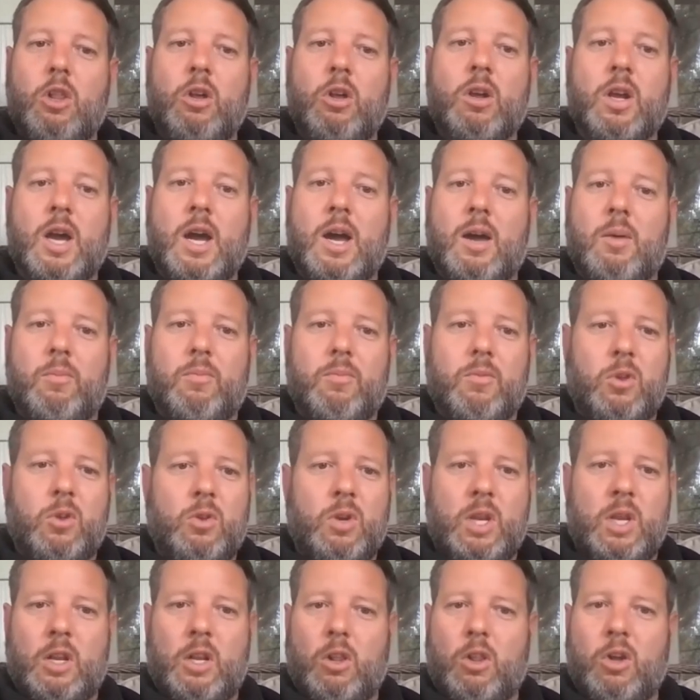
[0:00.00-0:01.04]
look up, you
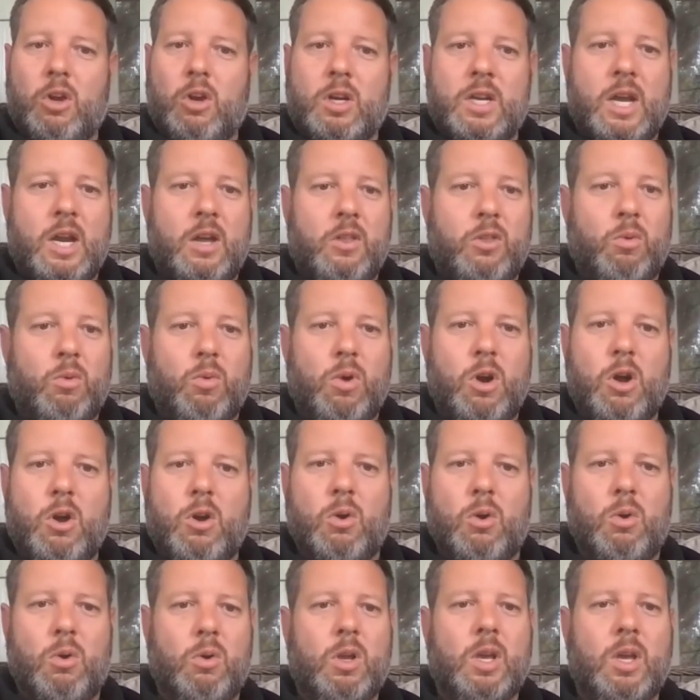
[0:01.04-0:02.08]
need to look down the
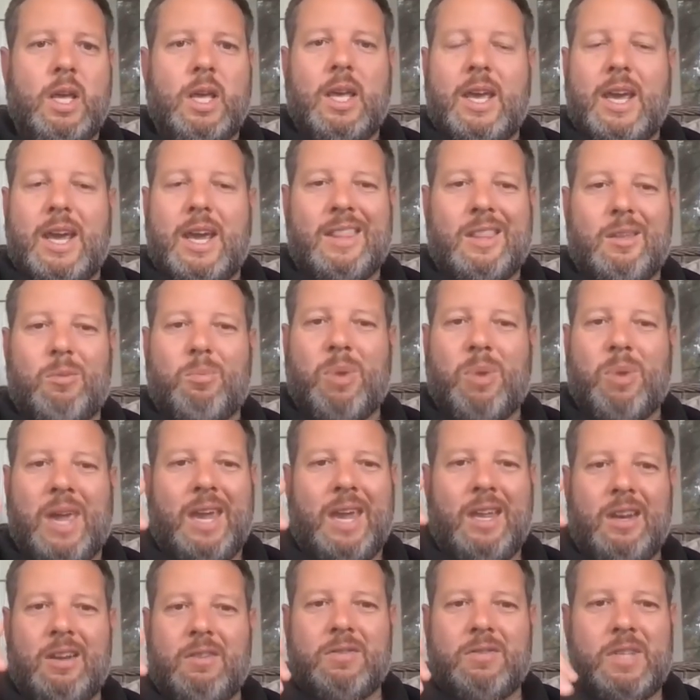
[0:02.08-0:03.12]
road, and the
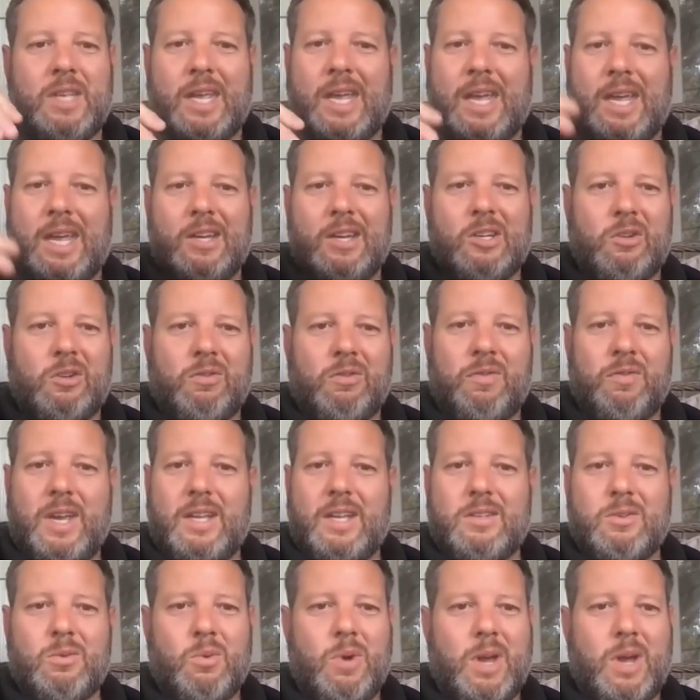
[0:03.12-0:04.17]
pain of today just
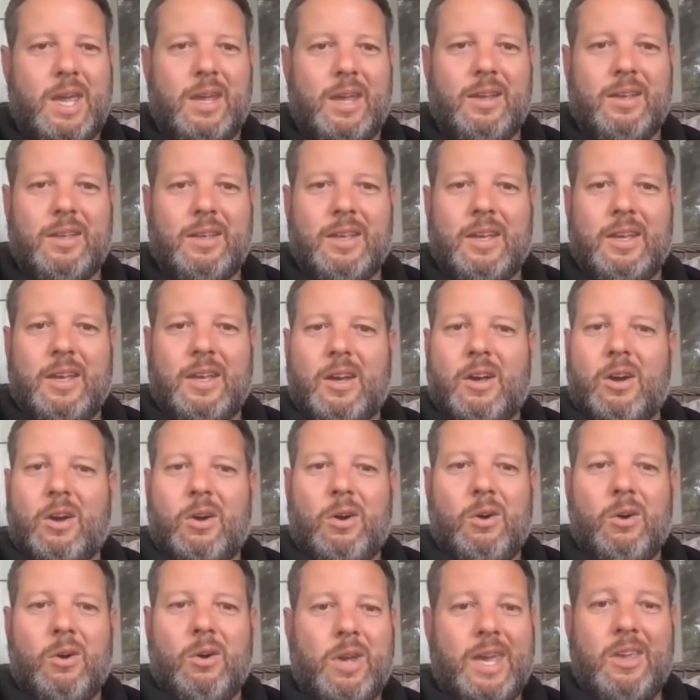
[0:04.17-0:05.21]
fades away.
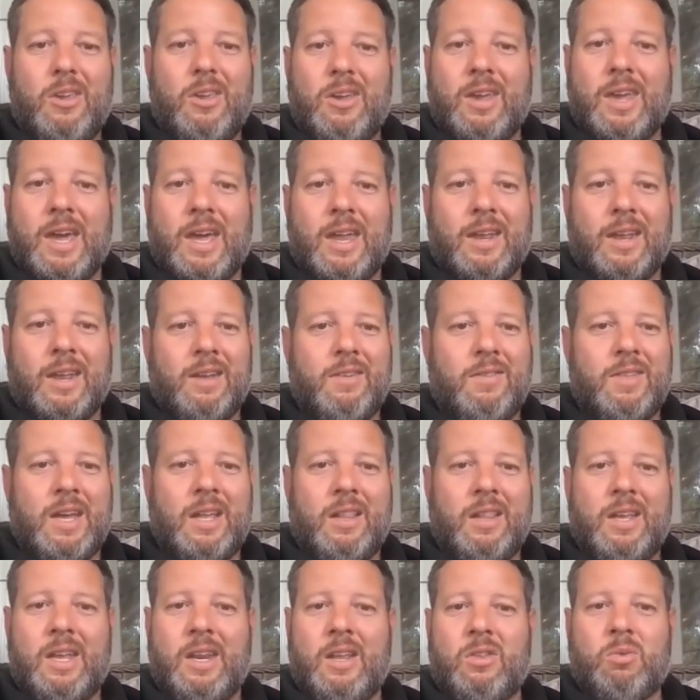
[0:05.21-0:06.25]
Okay, you got to give
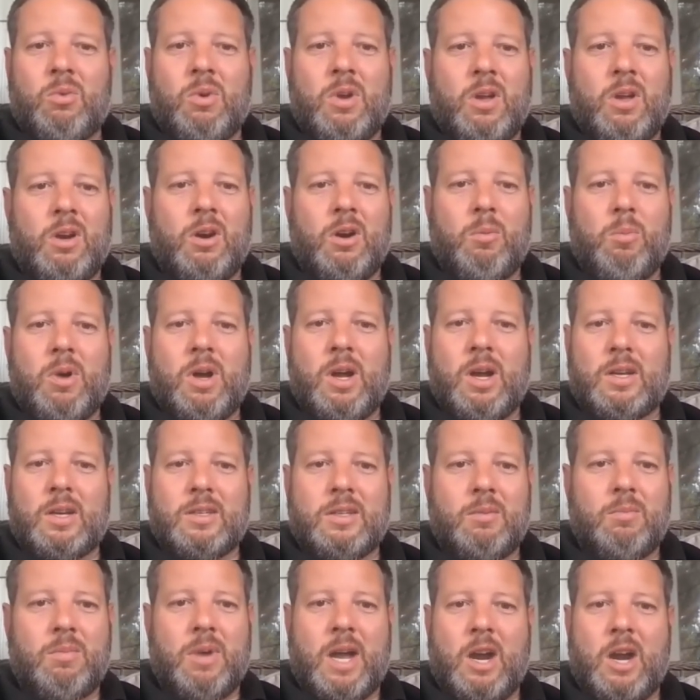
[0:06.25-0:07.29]
that lady
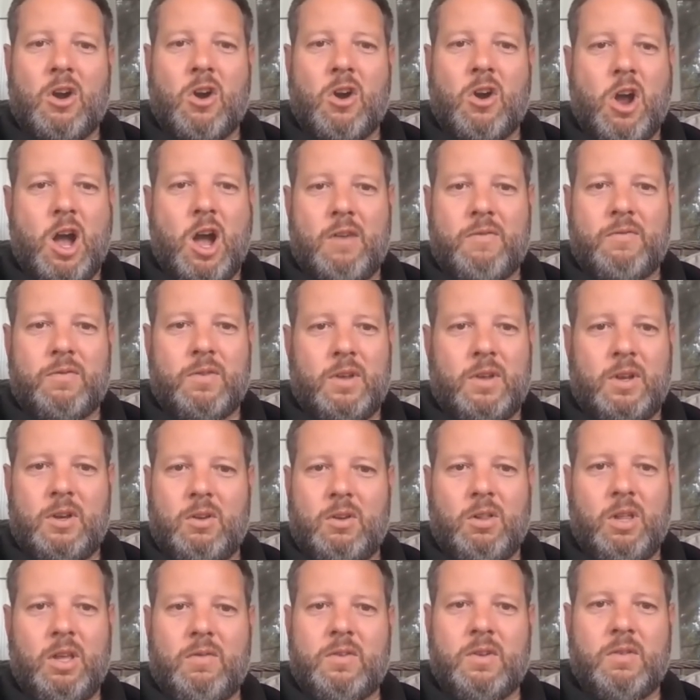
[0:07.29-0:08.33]
$300 and buy her off, and
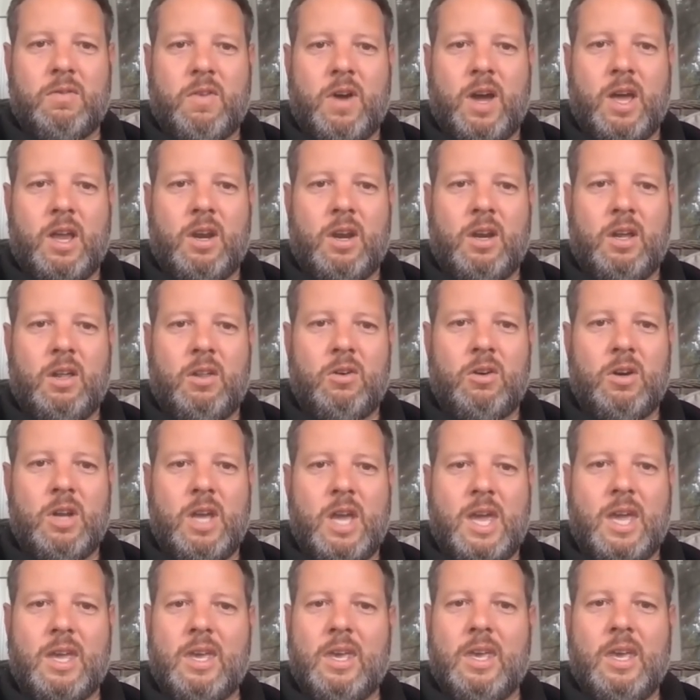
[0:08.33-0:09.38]
you live to fight another
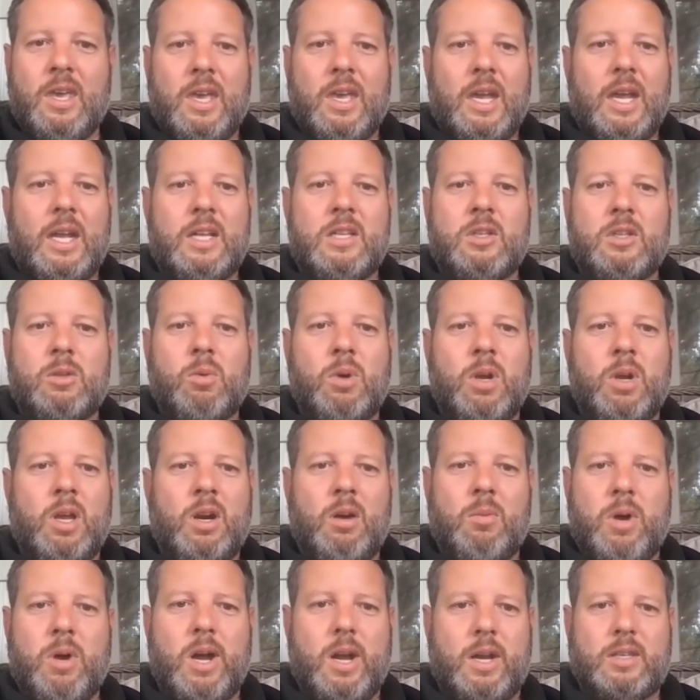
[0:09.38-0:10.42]
day. It's
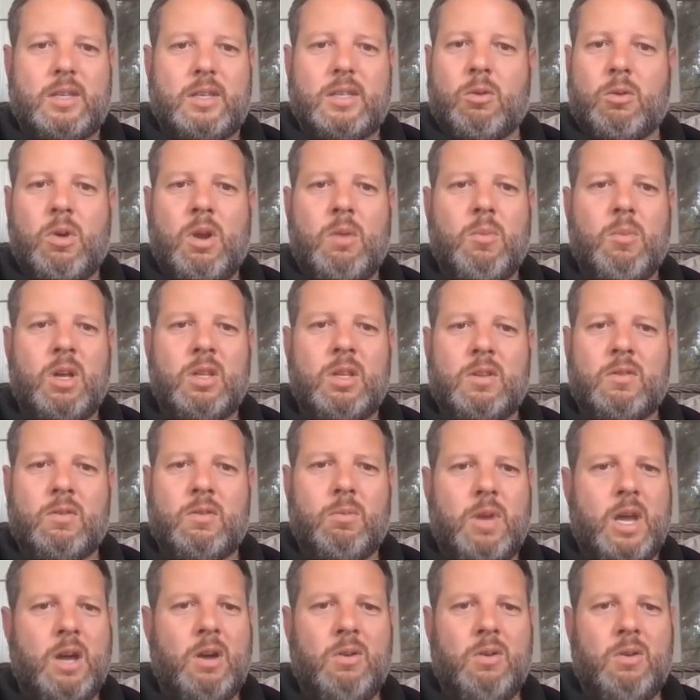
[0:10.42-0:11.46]
$300. 3 months
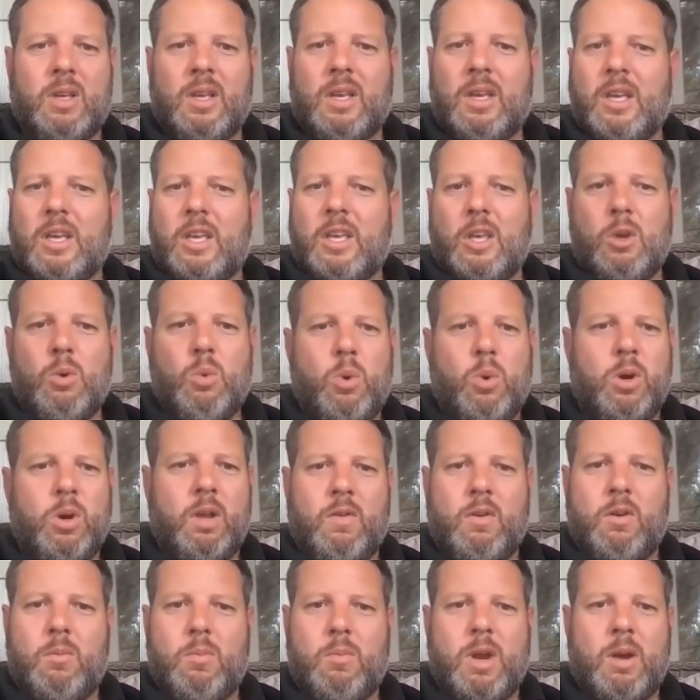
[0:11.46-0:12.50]
from now, you won't
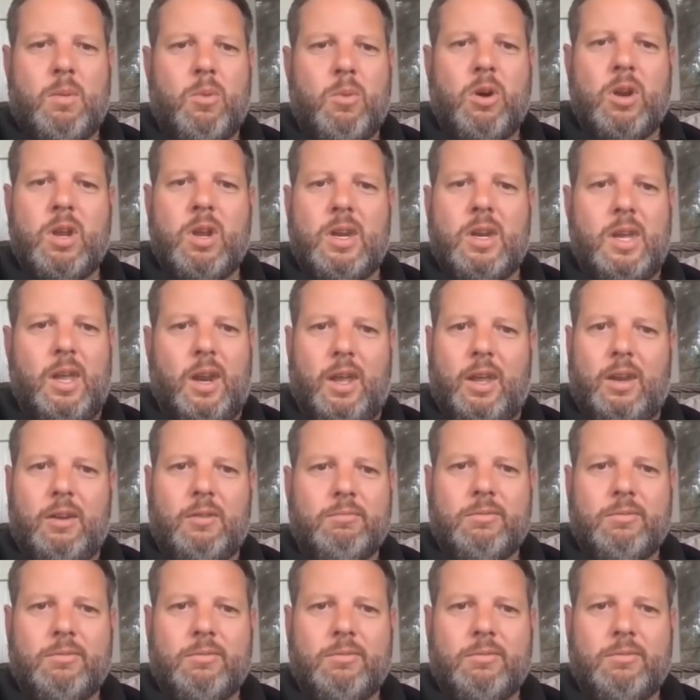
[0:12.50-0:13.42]
even remember you did it.